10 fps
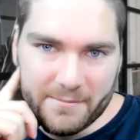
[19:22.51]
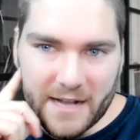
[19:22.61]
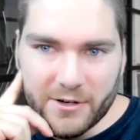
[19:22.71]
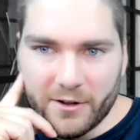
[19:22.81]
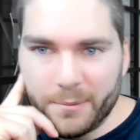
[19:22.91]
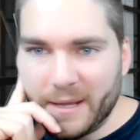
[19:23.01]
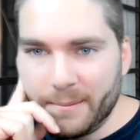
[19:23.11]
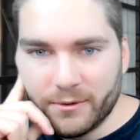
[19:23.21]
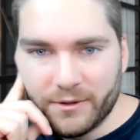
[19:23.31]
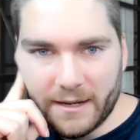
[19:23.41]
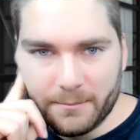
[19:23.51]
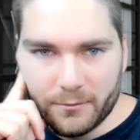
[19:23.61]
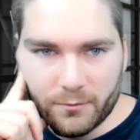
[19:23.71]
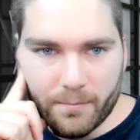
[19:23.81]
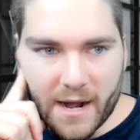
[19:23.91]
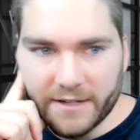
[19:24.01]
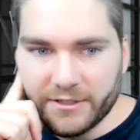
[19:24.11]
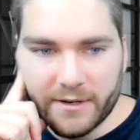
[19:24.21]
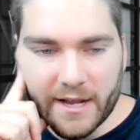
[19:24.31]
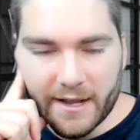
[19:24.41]
Imagine all the people that buy
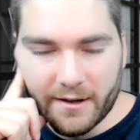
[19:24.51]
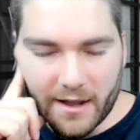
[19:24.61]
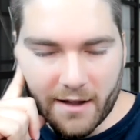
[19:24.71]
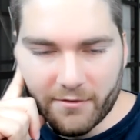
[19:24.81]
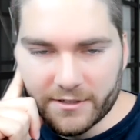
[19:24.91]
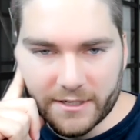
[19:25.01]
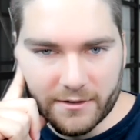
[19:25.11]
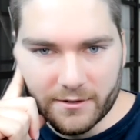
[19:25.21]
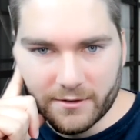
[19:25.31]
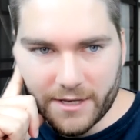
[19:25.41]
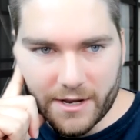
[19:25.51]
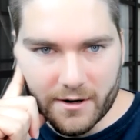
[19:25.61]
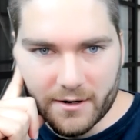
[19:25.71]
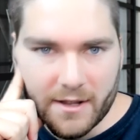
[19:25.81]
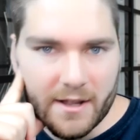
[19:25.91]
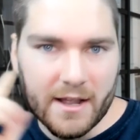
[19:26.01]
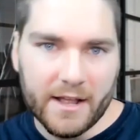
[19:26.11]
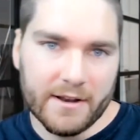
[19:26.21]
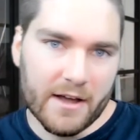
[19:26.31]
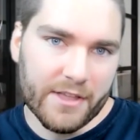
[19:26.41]
2K every single year,
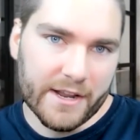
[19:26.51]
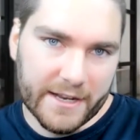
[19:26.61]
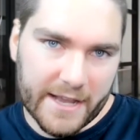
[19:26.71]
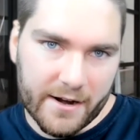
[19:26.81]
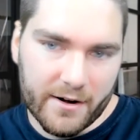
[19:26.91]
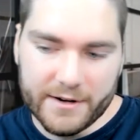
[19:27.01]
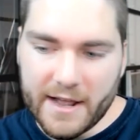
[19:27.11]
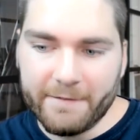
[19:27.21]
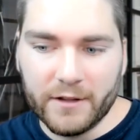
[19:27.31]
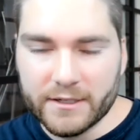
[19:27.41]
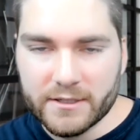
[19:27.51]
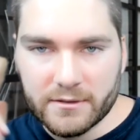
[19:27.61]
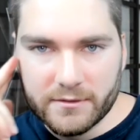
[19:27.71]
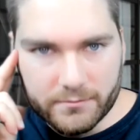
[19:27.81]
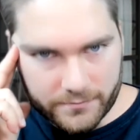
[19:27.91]
and now they can get it on Netflix,